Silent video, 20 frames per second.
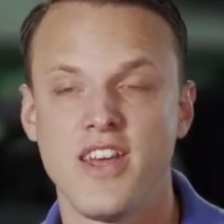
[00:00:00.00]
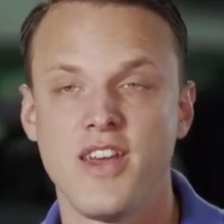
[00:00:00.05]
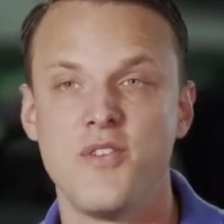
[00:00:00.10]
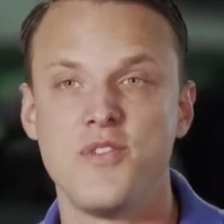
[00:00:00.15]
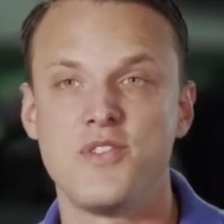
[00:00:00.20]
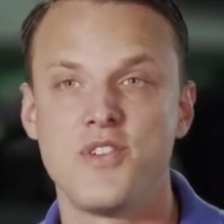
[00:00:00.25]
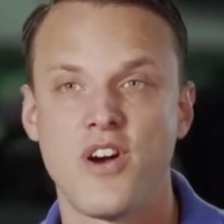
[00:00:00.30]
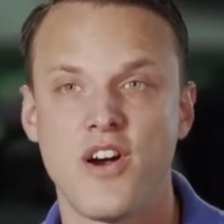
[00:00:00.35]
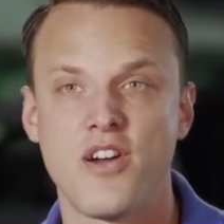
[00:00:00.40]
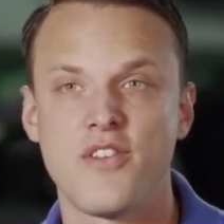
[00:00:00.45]
It
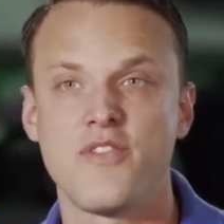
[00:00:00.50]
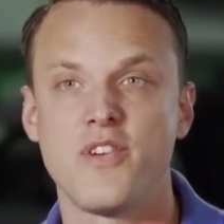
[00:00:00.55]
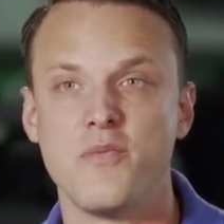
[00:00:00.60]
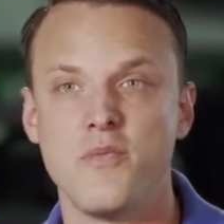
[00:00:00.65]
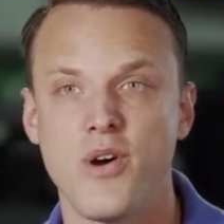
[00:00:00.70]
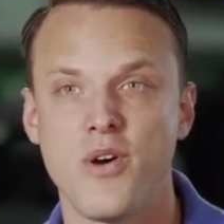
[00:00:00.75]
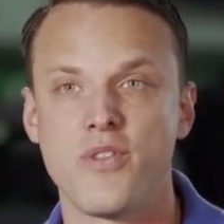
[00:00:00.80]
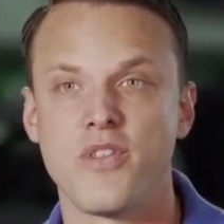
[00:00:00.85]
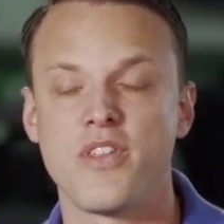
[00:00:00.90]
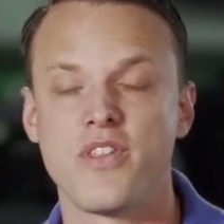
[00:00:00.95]
was hard for
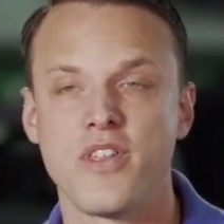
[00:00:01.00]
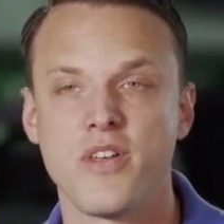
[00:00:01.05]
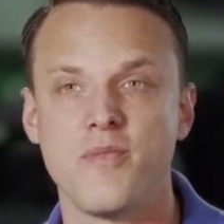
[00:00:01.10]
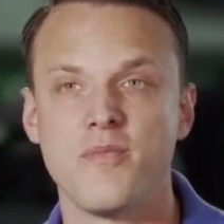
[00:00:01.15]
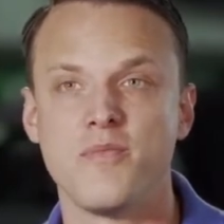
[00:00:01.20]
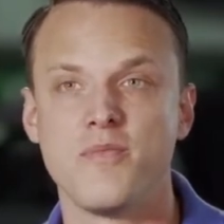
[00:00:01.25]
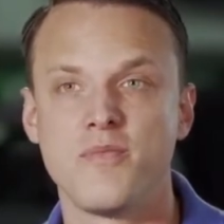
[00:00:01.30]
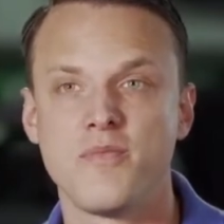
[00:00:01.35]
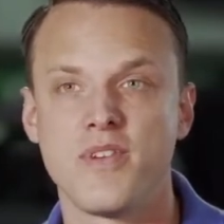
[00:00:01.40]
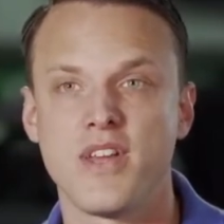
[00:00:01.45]
both of
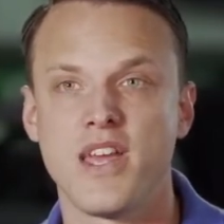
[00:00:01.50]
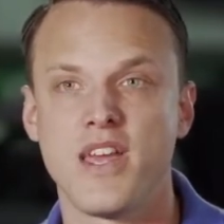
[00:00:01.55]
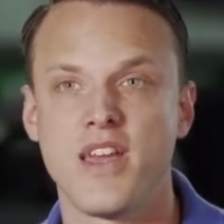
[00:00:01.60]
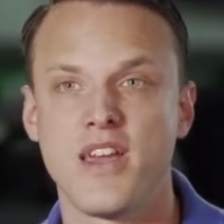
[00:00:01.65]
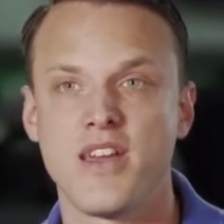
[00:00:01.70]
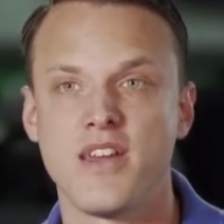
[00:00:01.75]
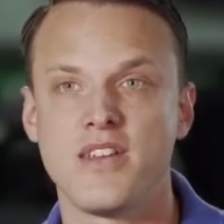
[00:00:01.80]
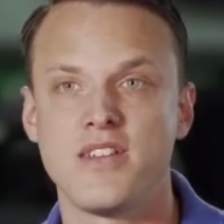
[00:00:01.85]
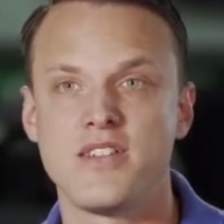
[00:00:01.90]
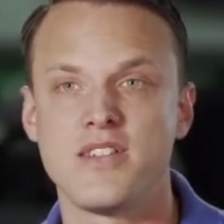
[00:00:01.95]
them.
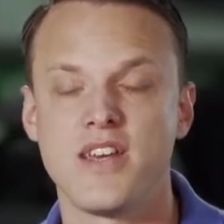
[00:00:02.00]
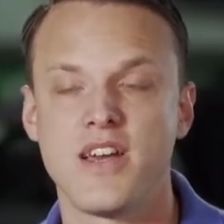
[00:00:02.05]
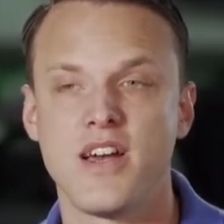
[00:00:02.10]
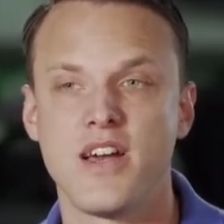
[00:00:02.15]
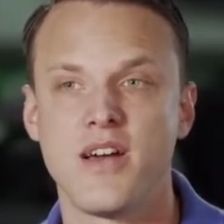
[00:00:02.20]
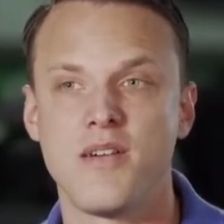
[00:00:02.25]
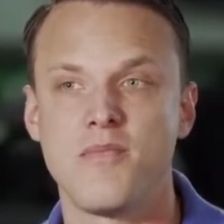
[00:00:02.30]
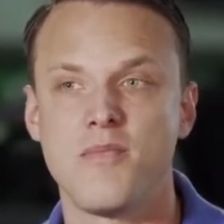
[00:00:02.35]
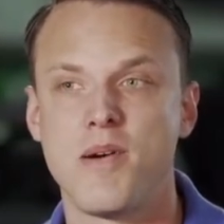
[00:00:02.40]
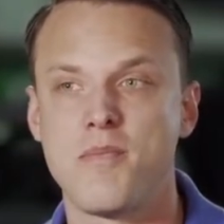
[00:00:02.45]
And
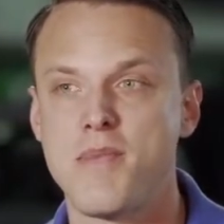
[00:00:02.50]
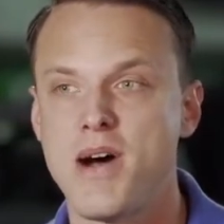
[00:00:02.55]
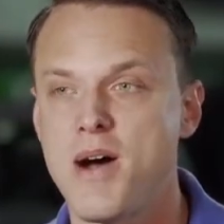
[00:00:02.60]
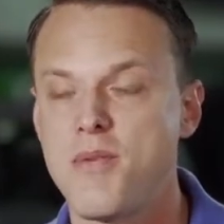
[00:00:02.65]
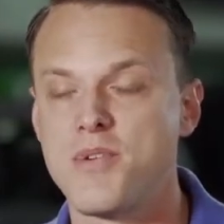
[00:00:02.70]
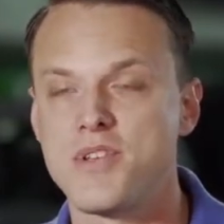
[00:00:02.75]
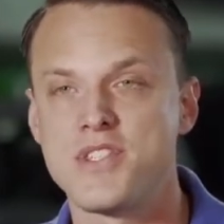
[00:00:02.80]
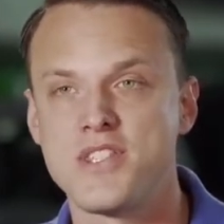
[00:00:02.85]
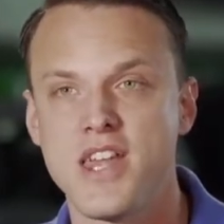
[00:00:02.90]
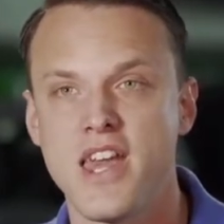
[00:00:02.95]
my
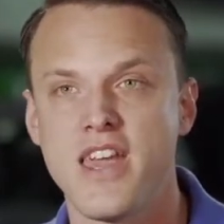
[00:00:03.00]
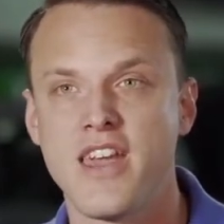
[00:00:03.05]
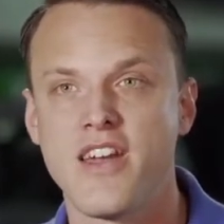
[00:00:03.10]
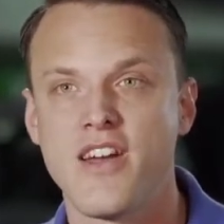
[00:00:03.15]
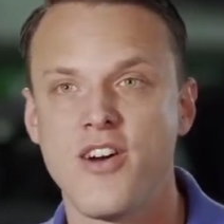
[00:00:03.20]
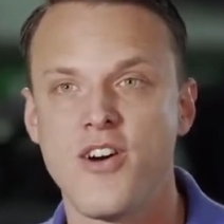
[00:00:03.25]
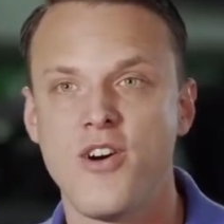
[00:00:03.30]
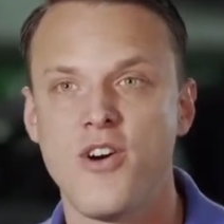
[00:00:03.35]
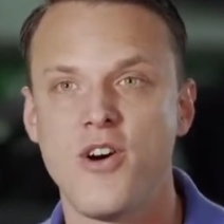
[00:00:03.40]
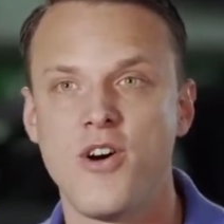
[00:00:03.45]
mom was staying
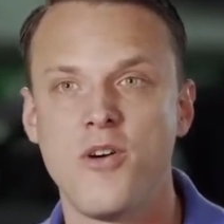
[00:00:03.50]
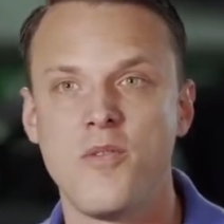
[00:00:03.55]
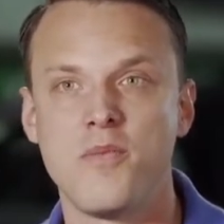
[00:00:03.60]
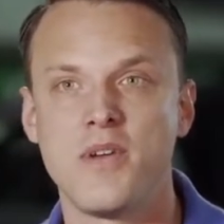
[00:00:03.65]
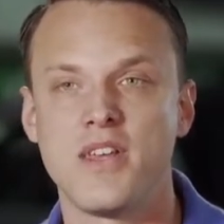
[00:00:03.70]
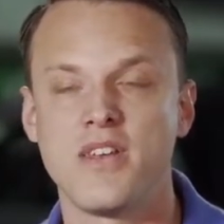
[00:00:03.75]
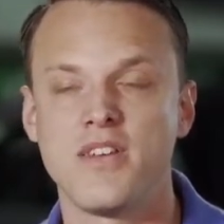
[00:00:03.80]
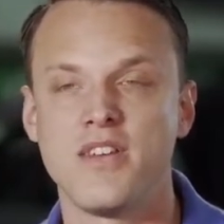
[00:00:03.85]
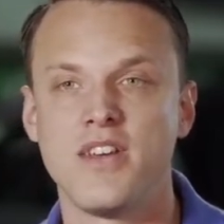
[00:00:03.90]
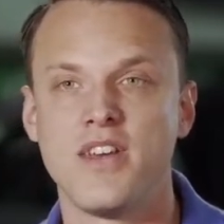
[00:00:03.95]
at home,
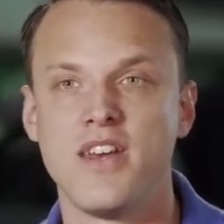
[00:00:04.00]
and